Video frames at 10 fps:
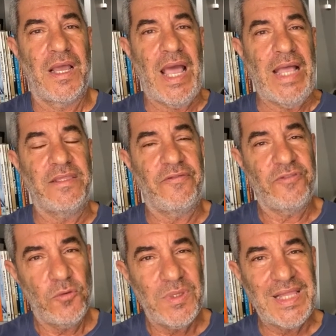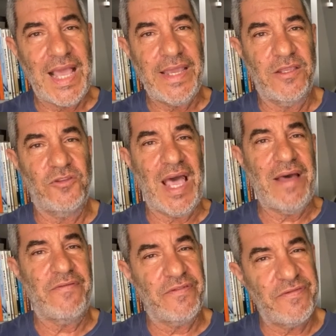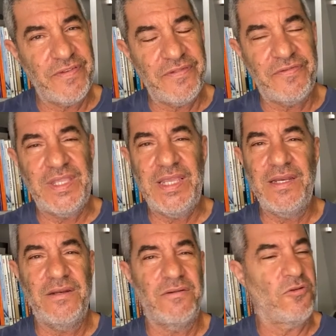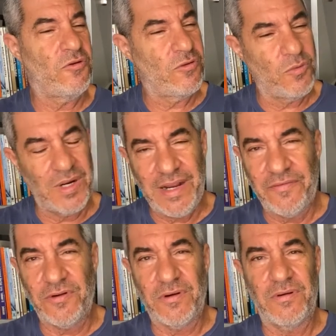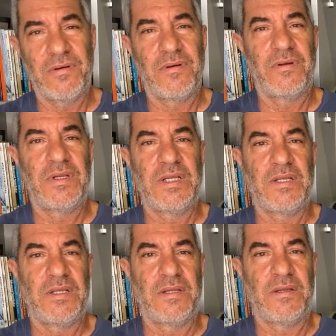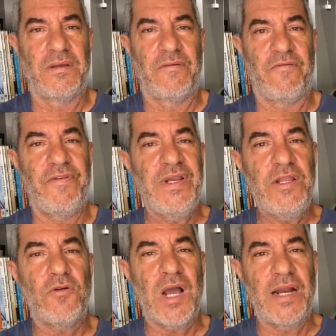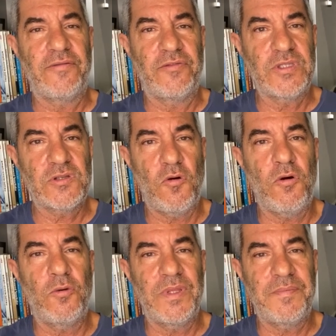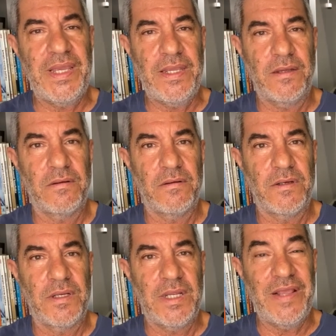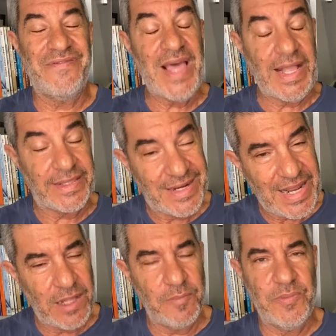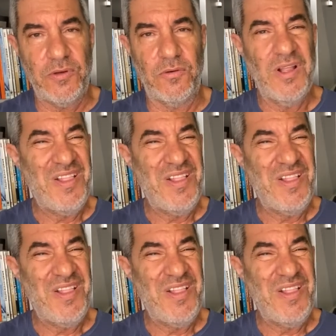And if you would like to have a 15 or whatever video conference call with me, if that can help you,